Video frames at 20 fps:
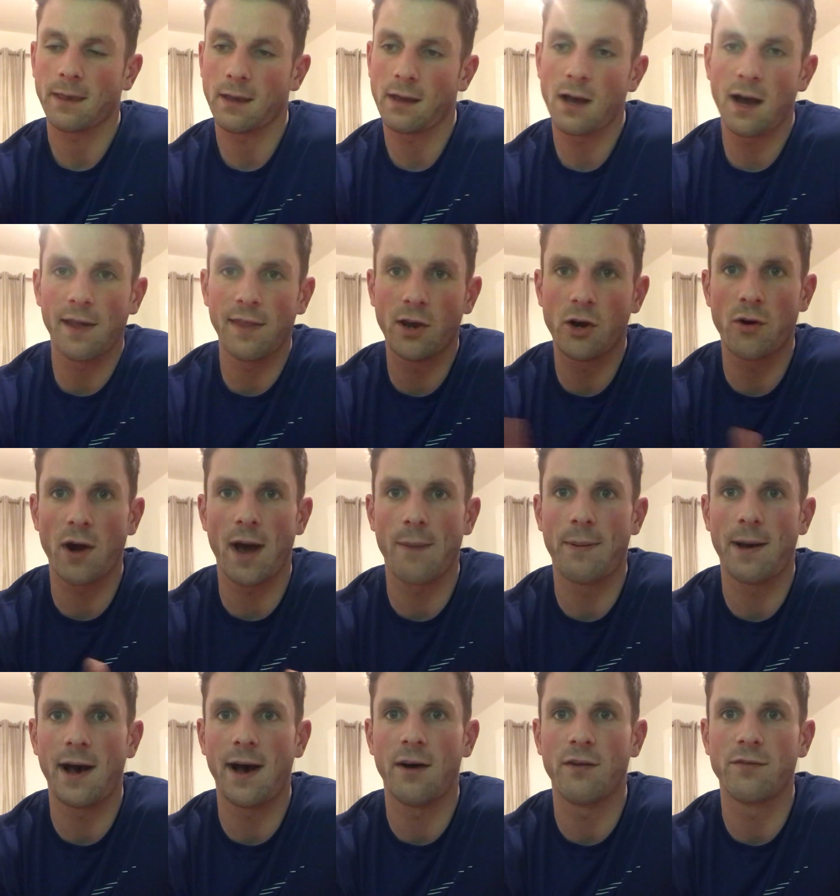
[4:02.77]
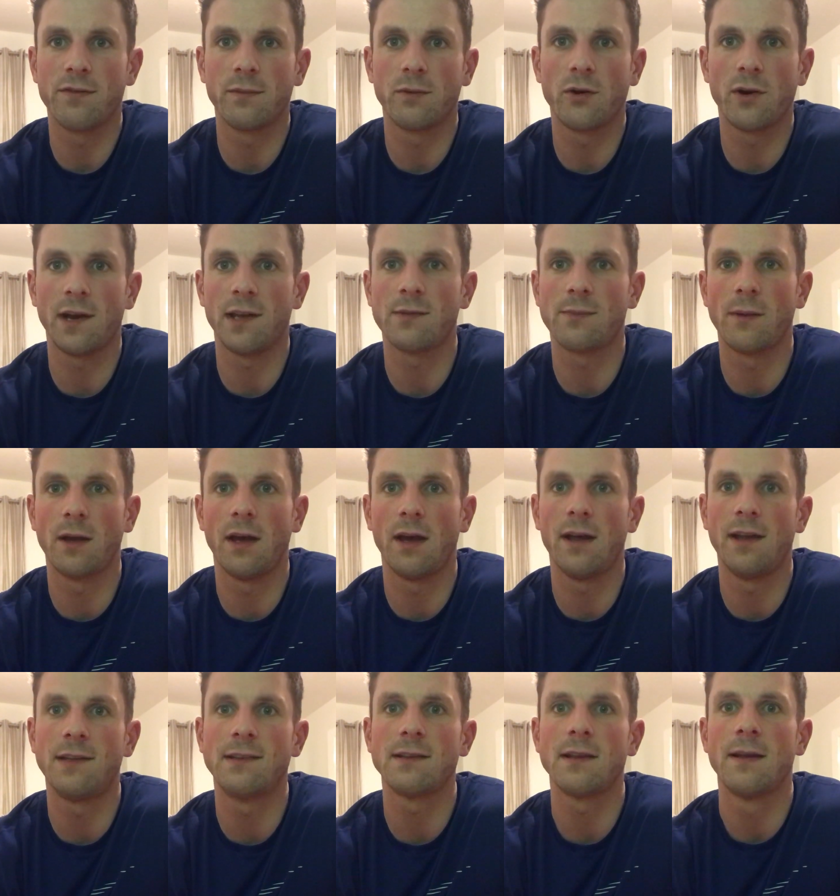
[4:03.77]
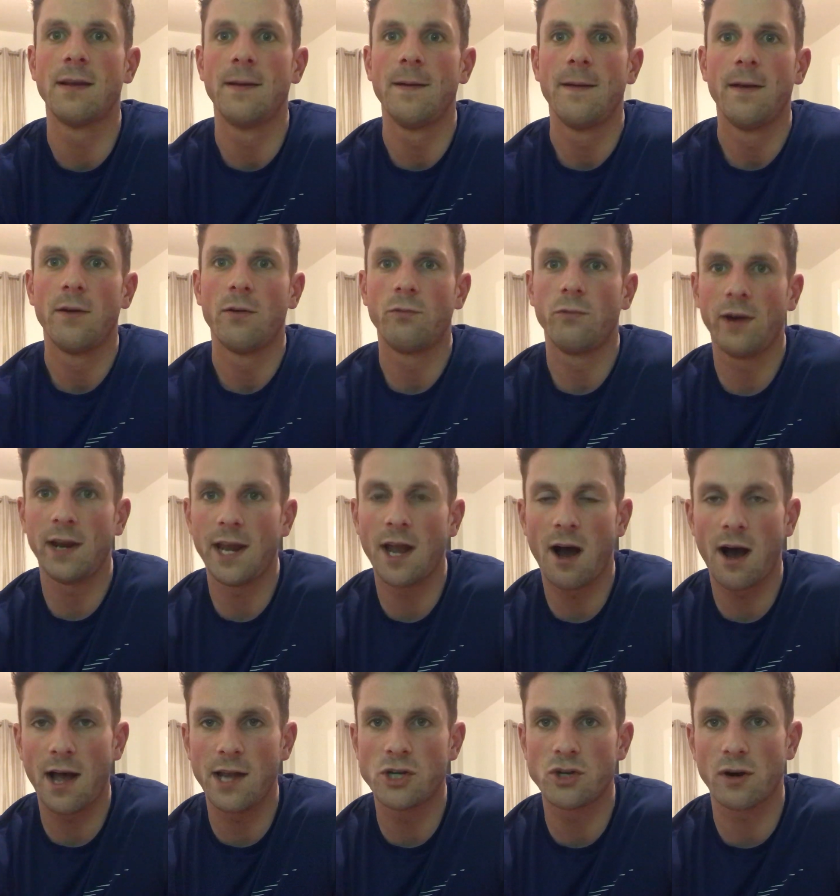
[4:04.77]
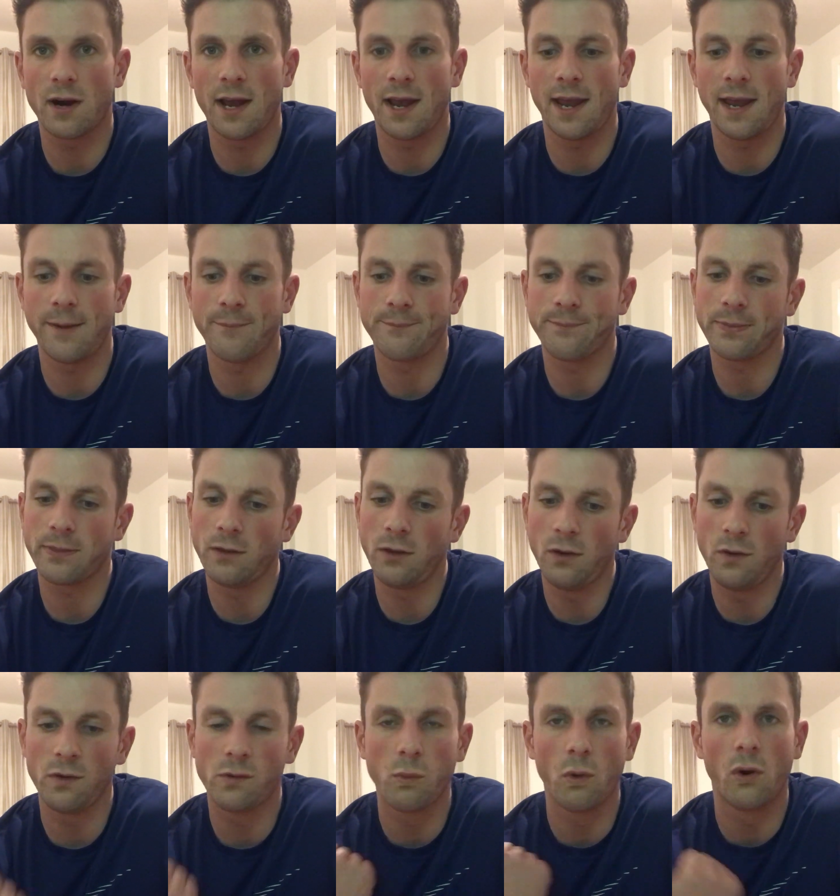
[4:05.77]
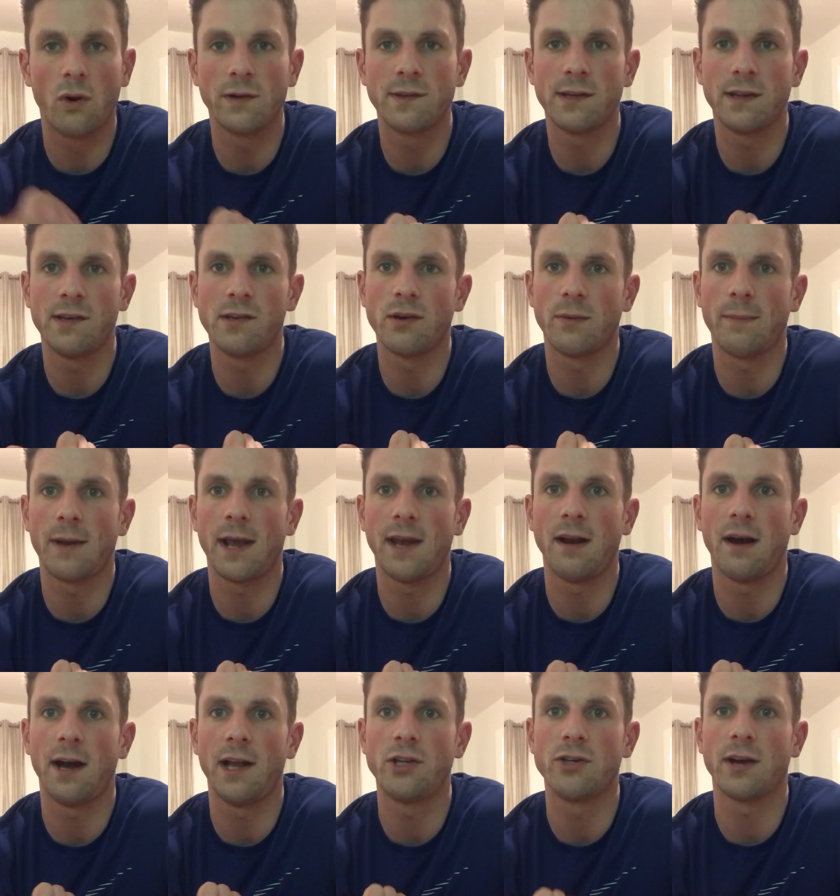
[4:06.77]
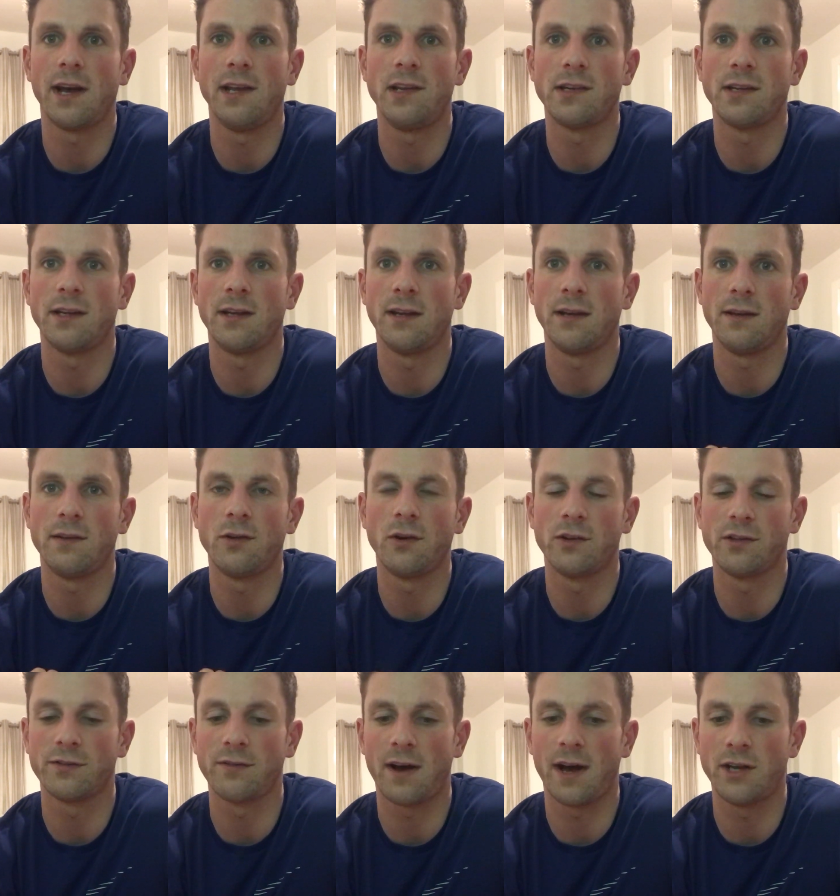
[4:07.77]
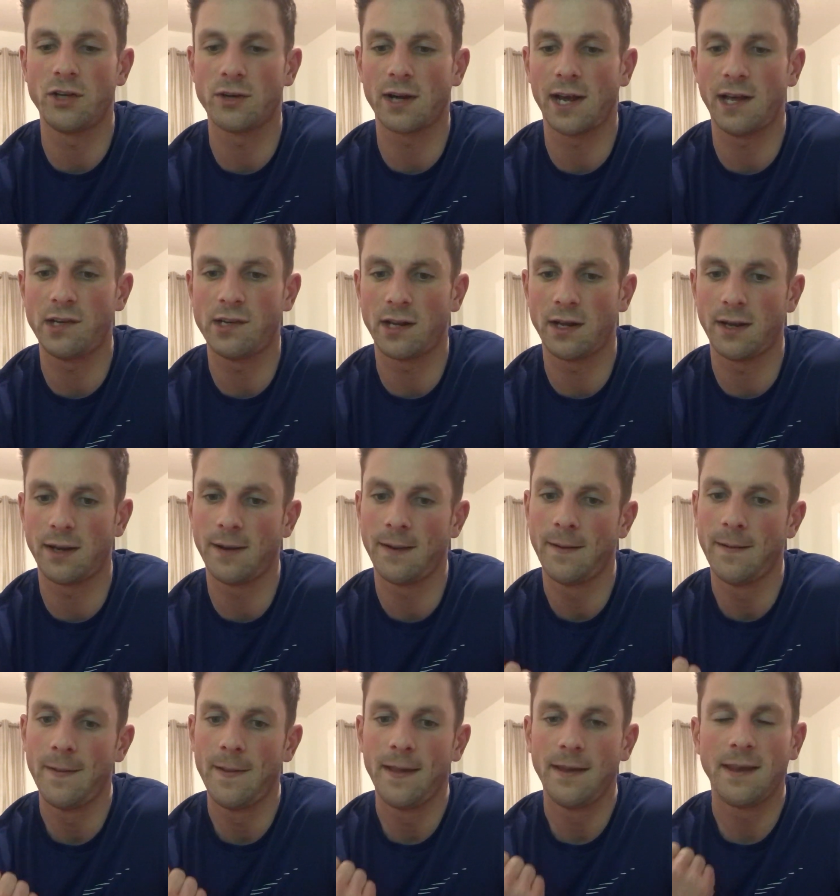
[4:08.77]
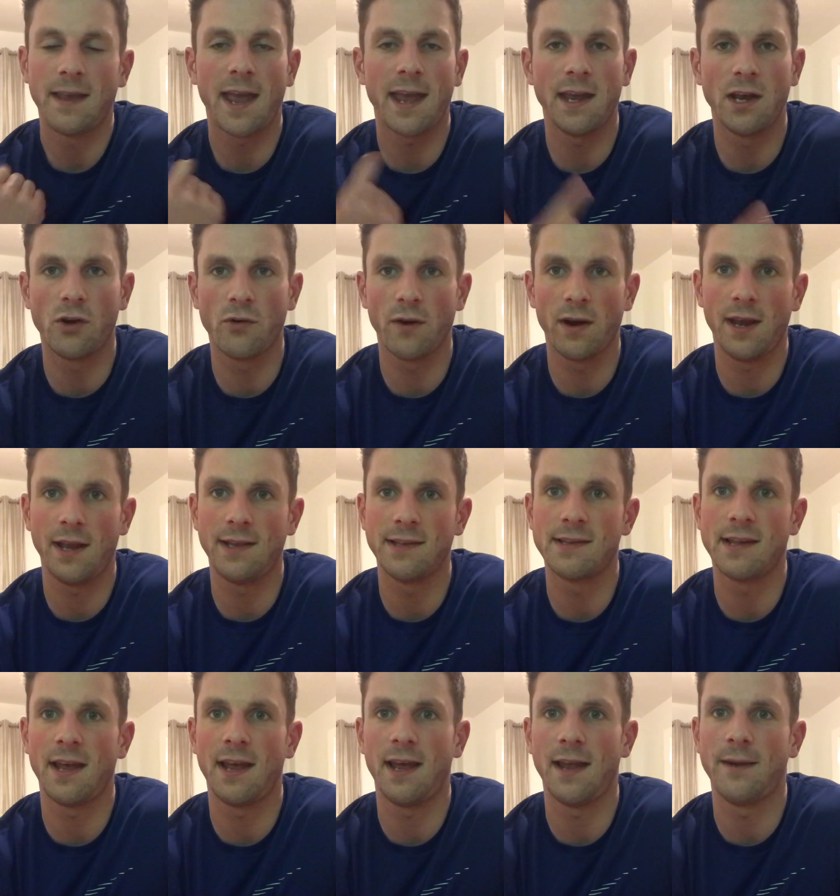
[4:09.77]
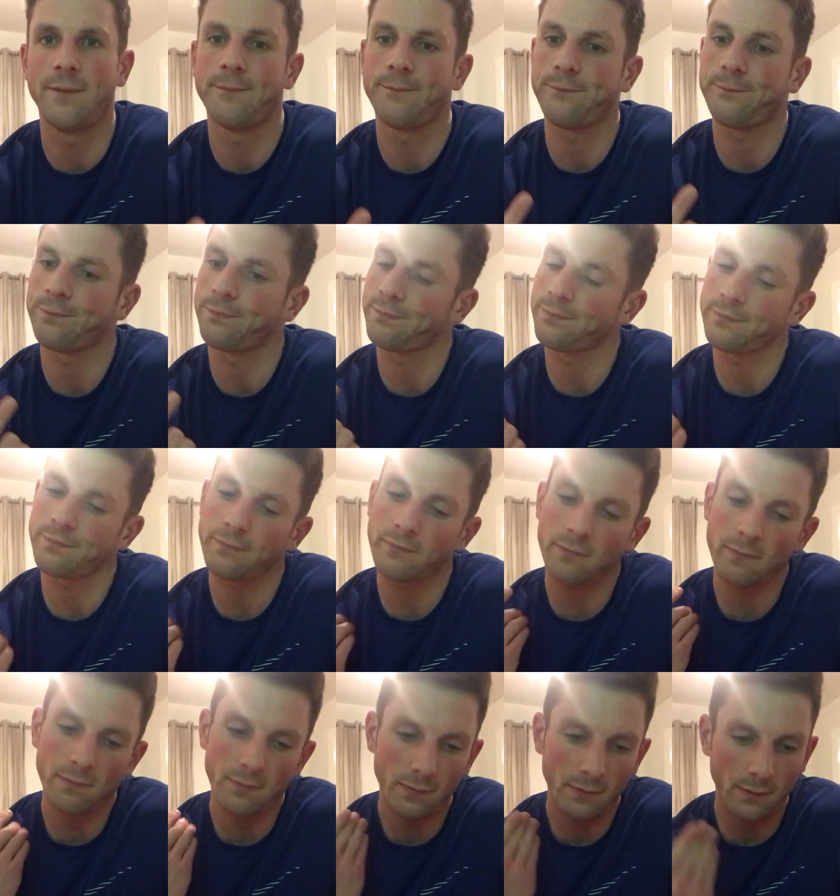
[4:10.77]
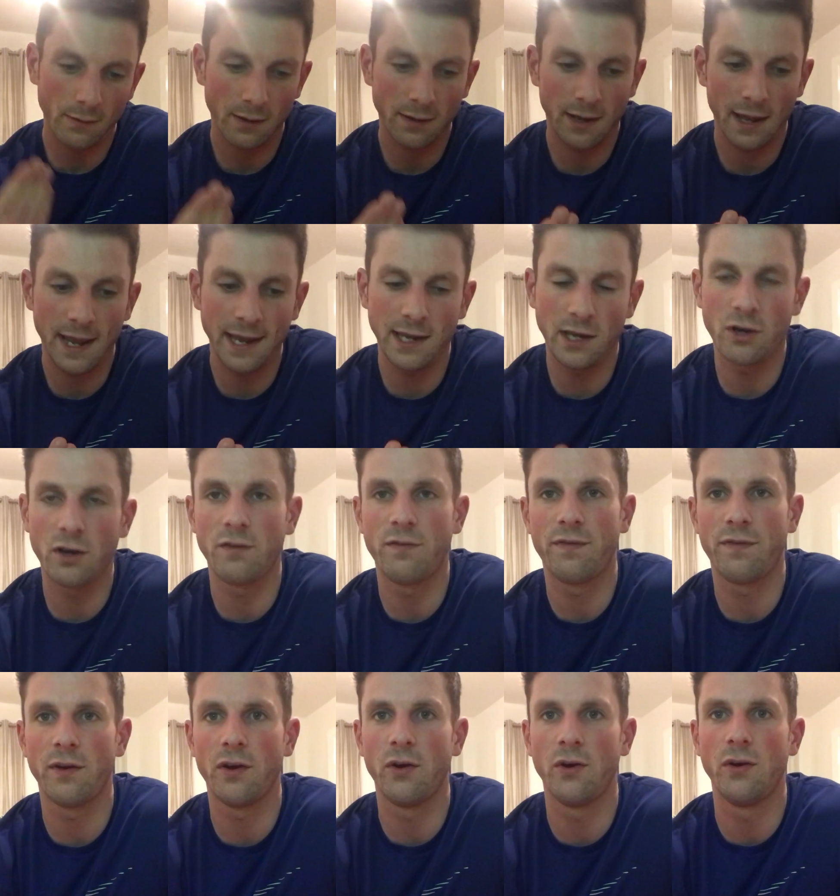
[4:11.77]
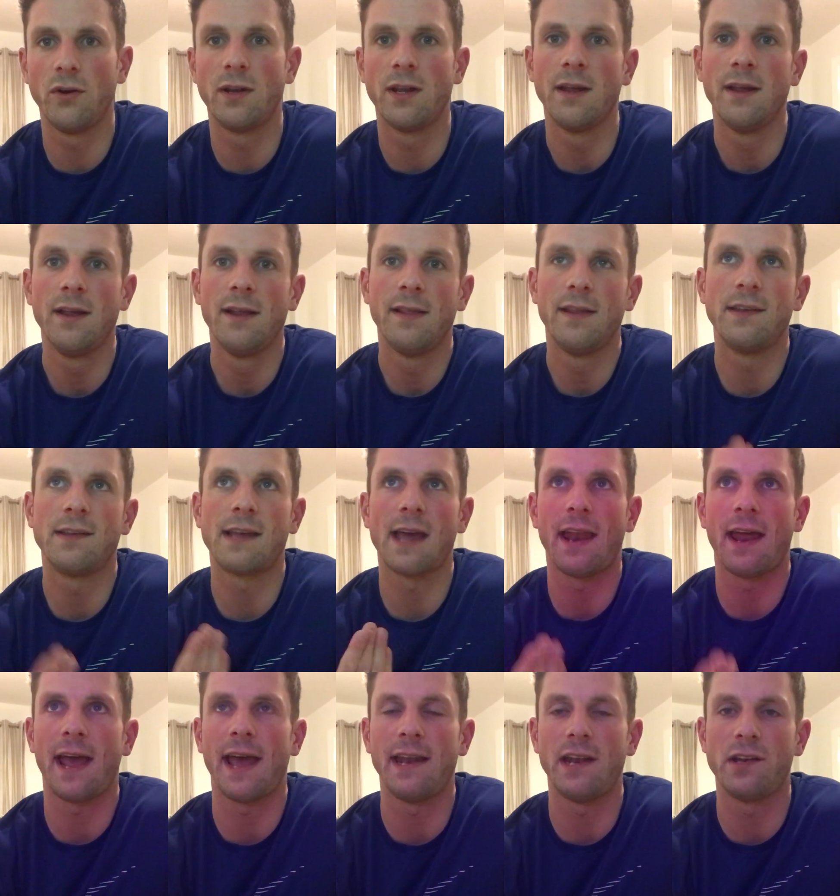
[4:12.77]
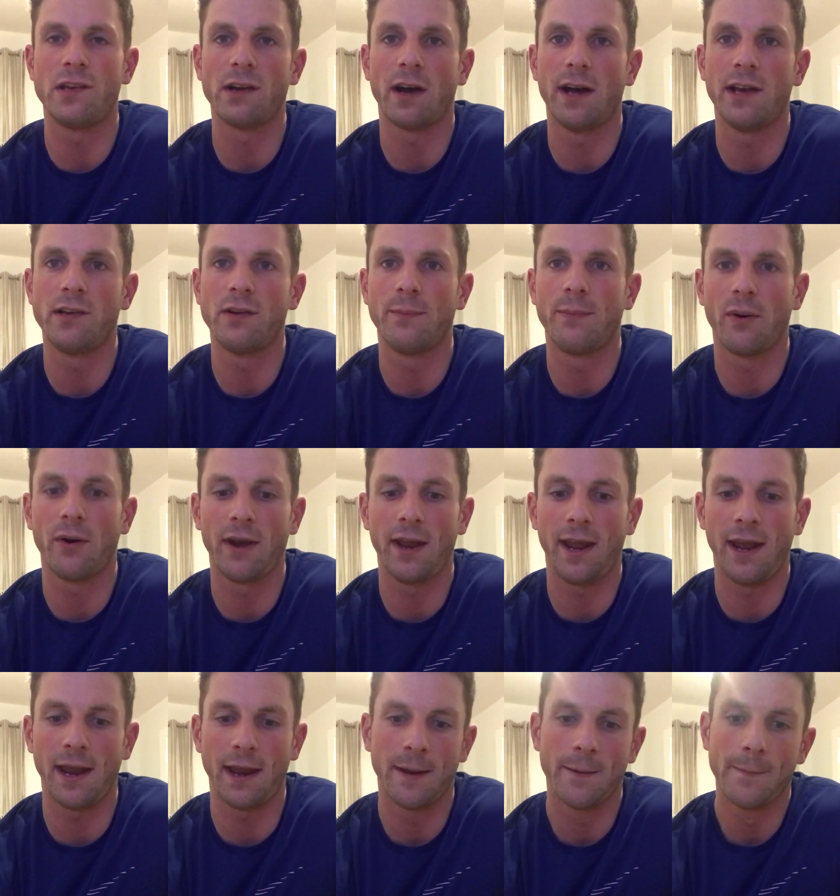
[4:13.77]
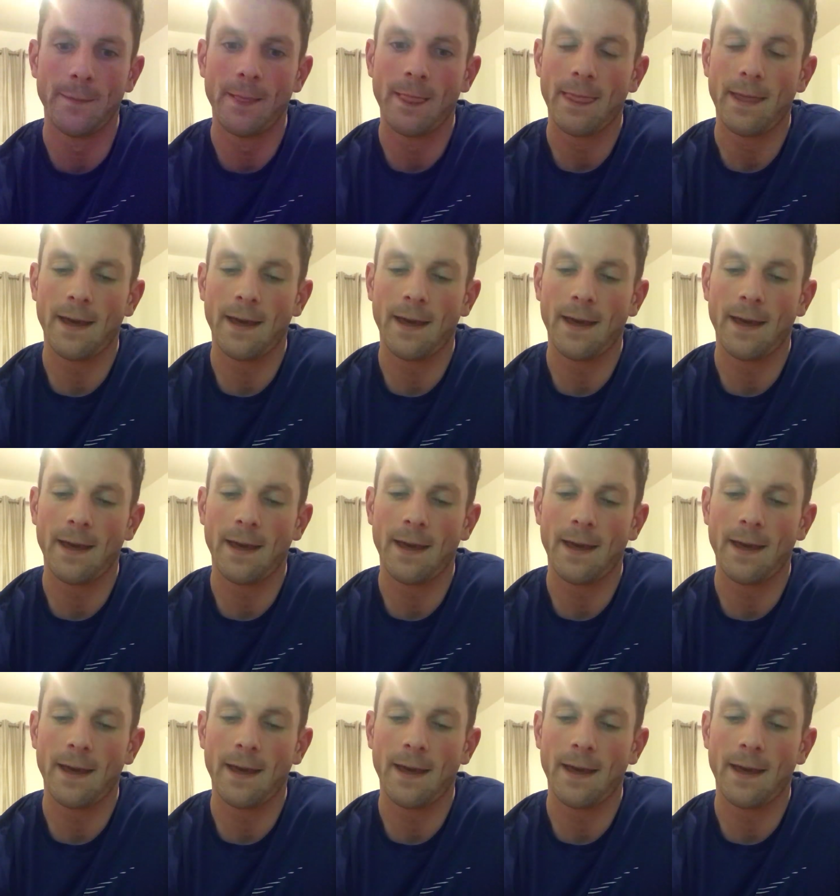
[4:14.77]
Cut the crap out from Christmas, rehydrate, use water as your main source of hydration, get your greens in, eat good food that's going to energize your body,